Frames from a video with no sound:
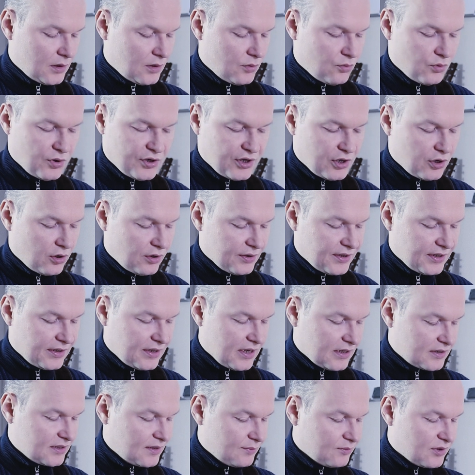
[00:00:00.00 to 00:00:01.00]
what do you call that?
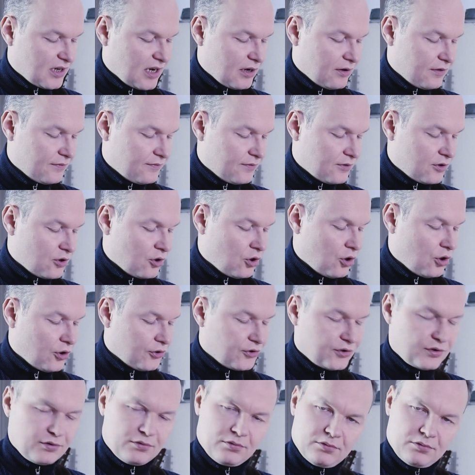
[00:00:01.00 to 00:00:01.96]
Like some kind of chord.